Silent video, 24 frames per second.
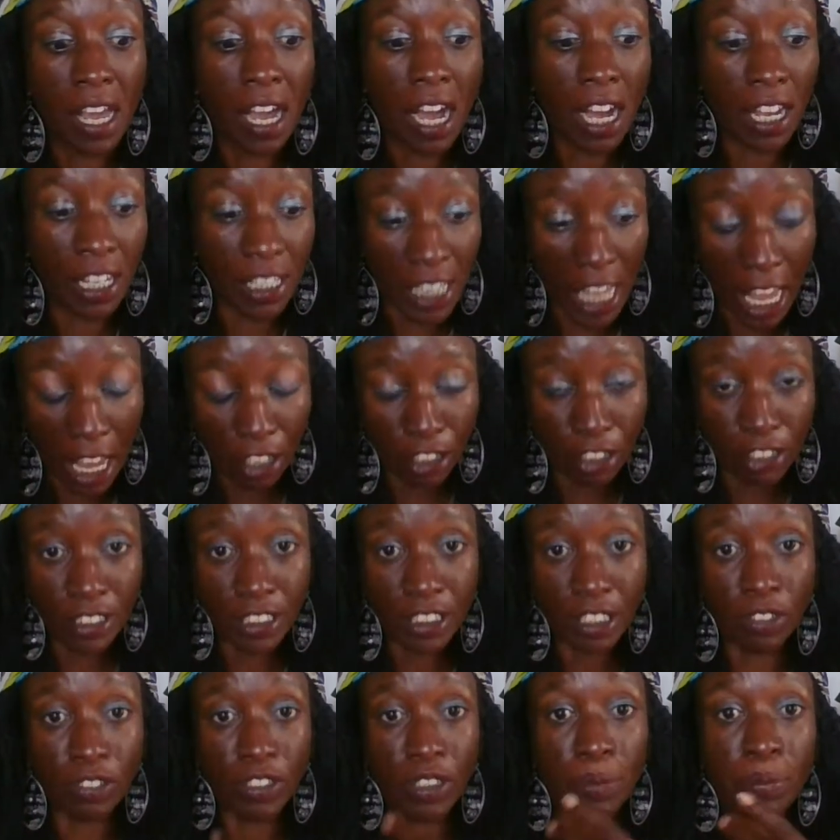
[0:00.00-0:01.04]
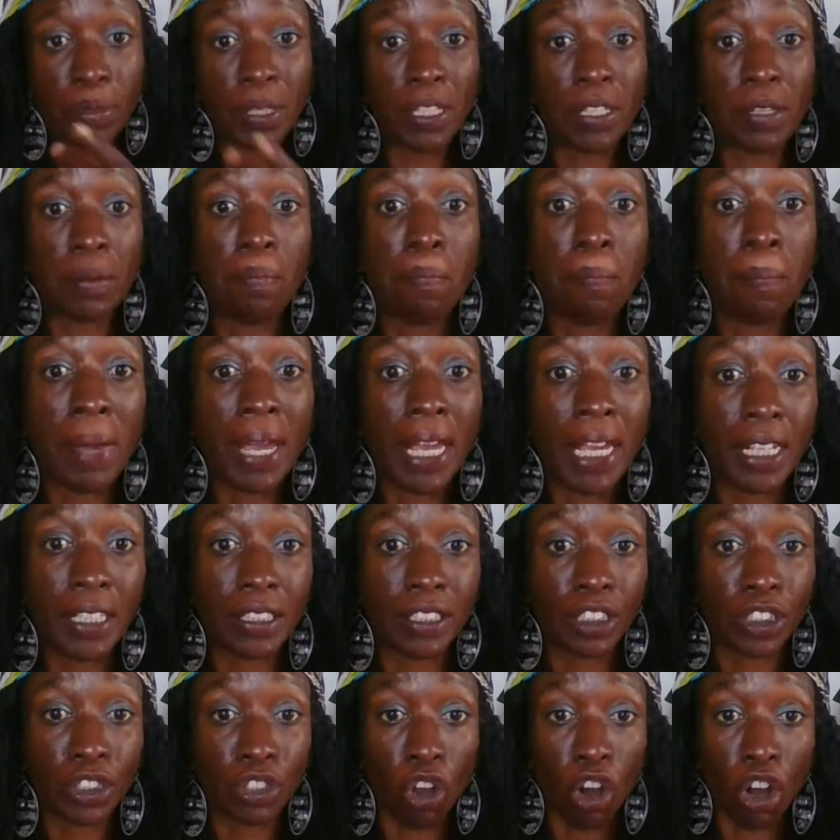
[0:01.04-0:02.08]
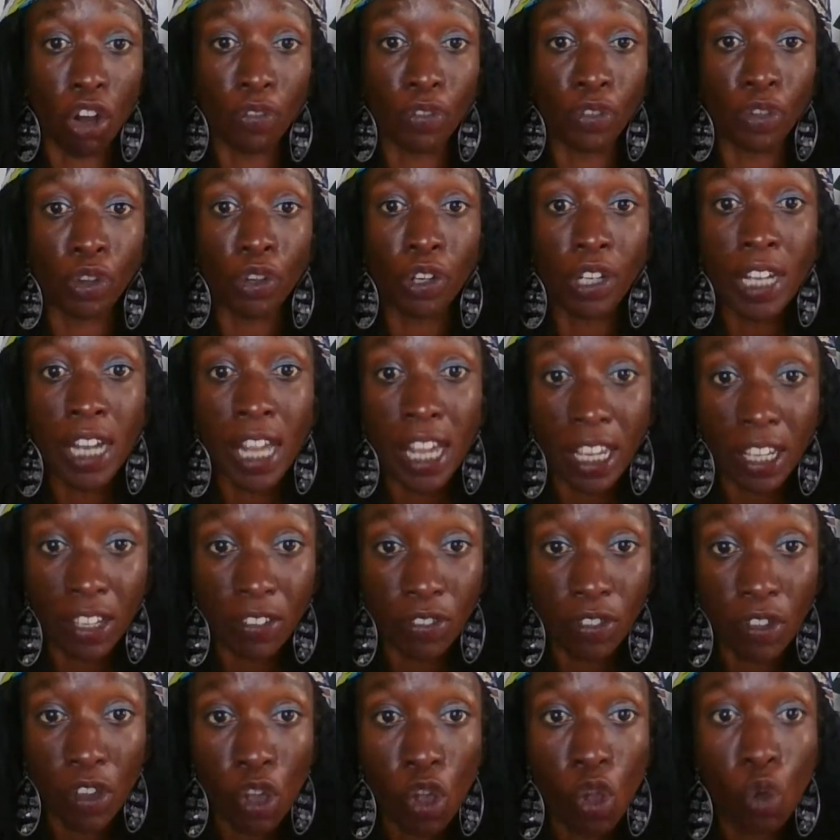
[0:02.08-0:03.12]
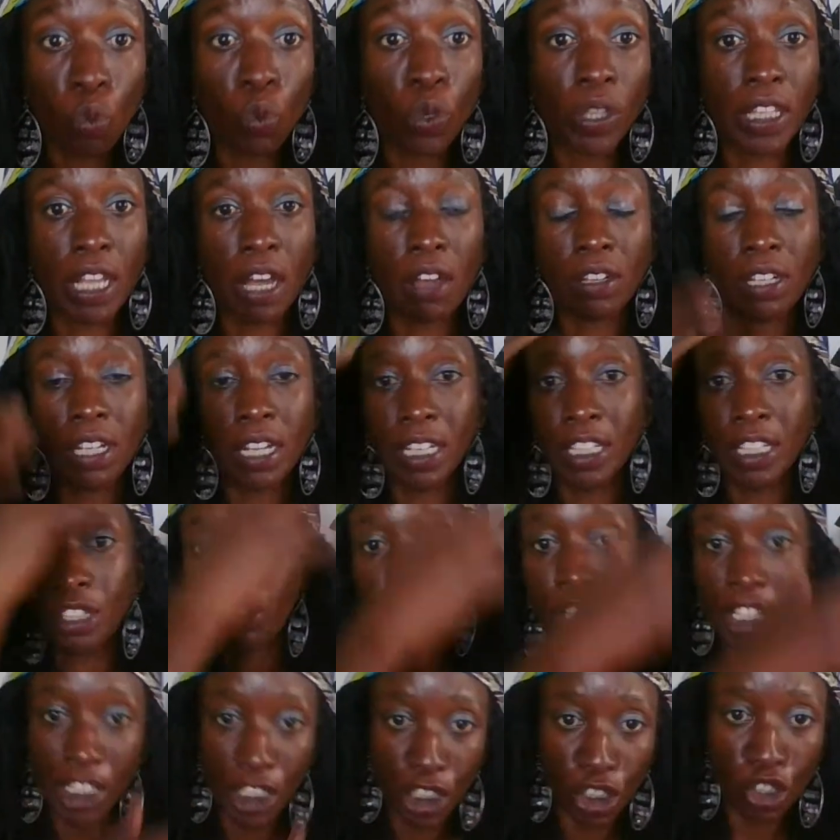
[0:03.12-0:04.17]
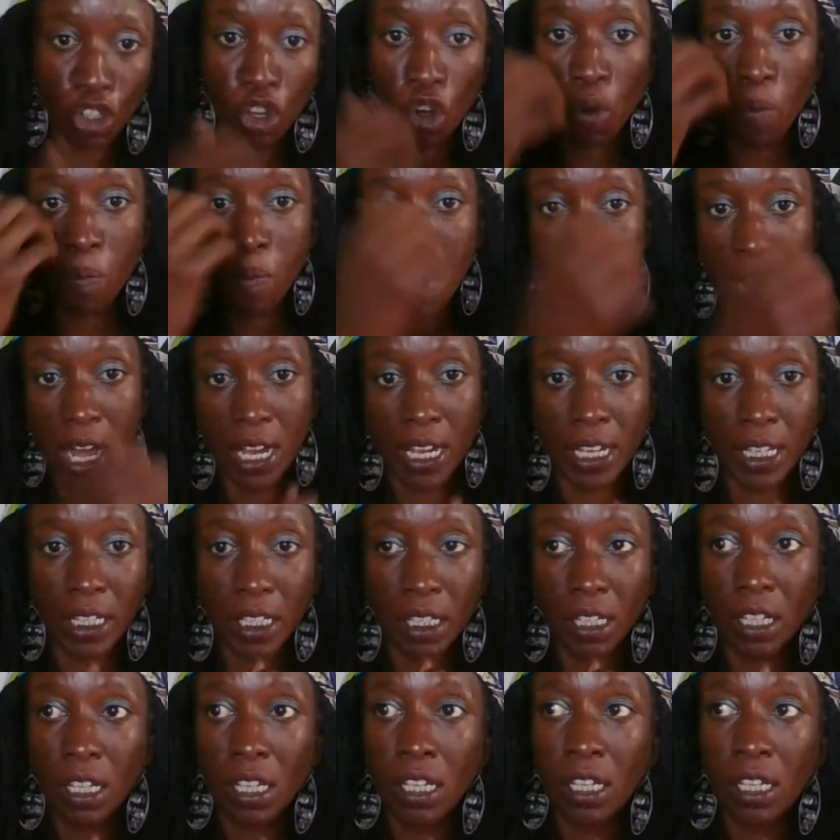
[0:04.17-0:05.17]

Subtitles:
allow yourself to be the main star of your life without letting your ego mind